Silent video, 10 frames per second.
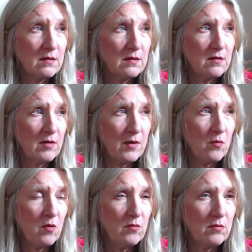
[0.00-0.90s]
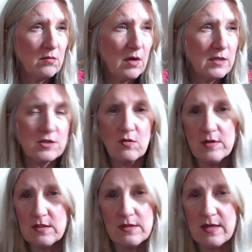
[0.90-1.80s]
you know, I won't, I
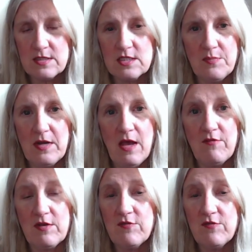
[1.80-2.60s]
don't anticipate having